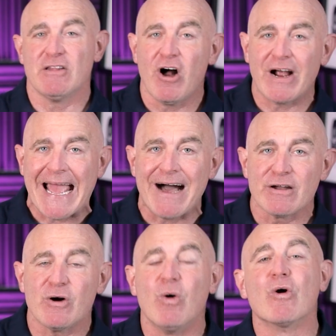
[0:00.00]
Log
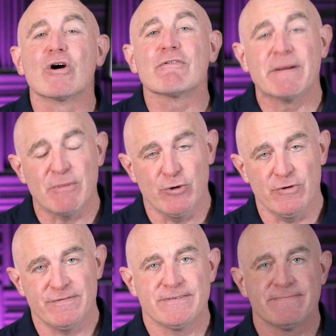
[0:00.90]
Out or
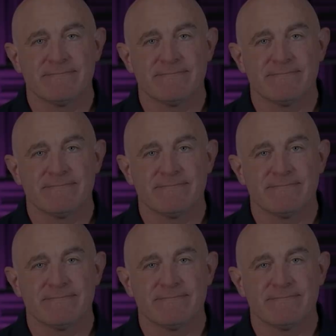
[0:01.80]
Remove.